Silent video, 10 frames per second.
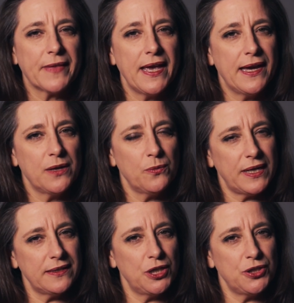And what
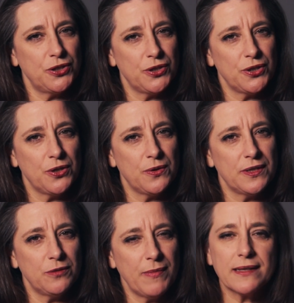I suggest you do
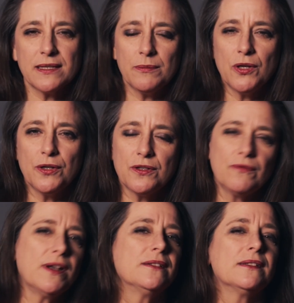is you make some notes
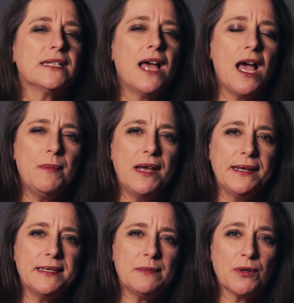around the
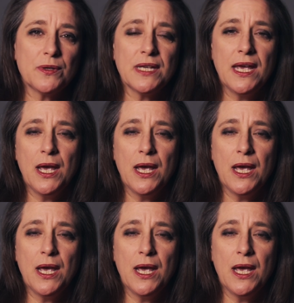timelines, because